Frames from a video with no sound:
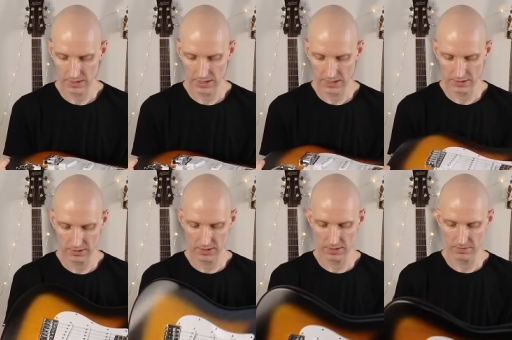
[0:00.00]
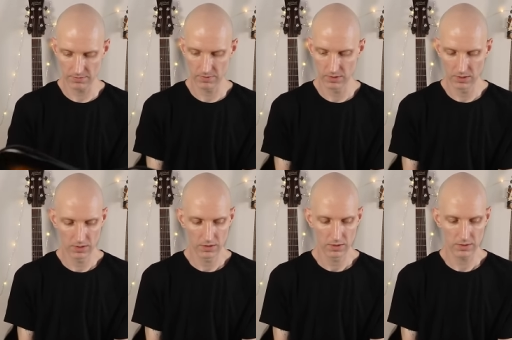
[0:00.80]
and
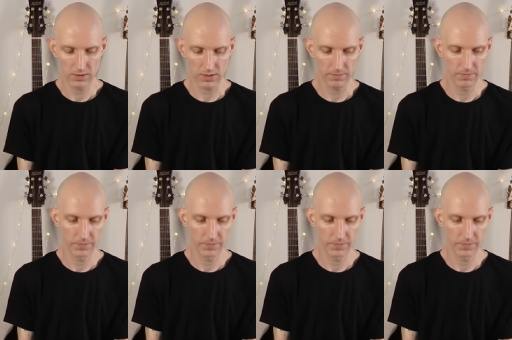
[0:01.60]
yeah.